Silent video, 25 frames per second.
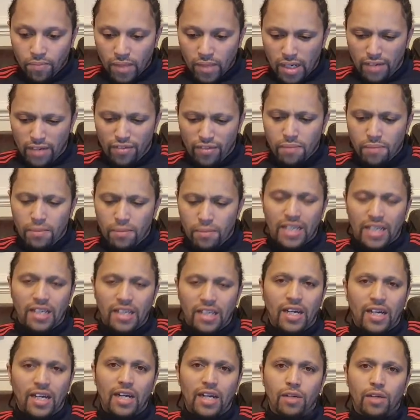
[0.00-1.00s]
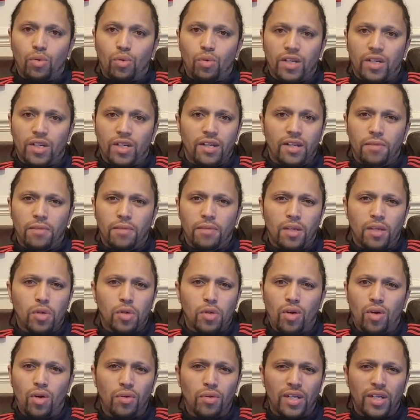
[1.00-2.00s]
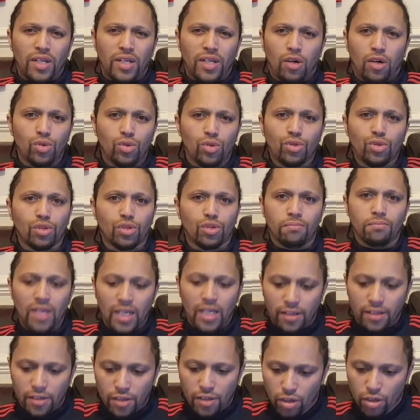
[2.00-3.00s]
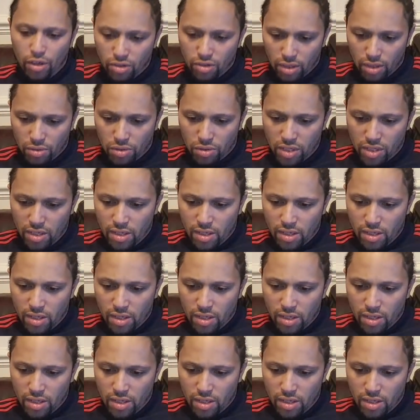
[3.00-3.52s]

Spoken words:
I think Man United wanted him and they were quoting 100 million euros.